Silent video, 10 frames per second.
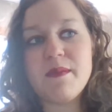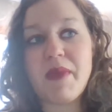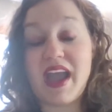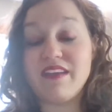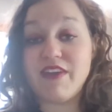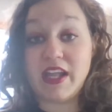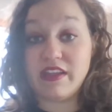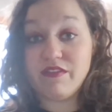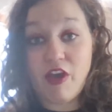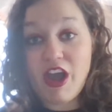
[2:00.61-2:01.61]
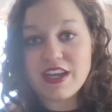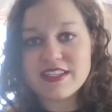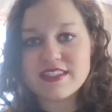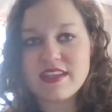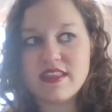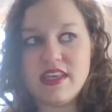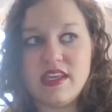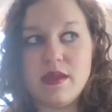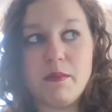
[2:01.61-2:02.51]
by Violet Voss, the